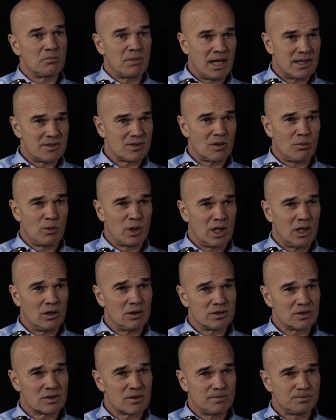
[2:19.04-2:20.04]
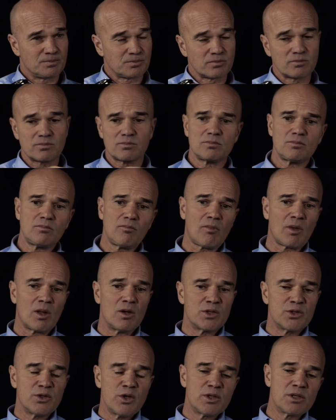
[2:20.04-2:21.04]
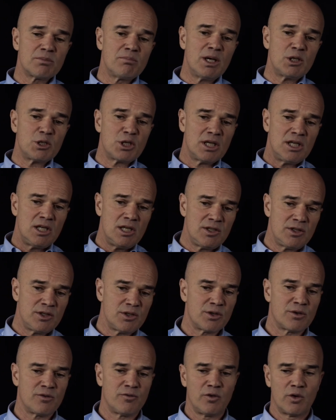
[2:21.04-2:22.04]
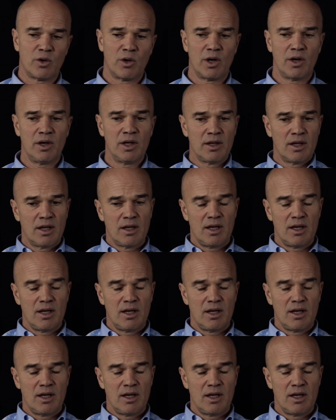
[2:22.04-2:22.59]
by someone else. So it's much easier for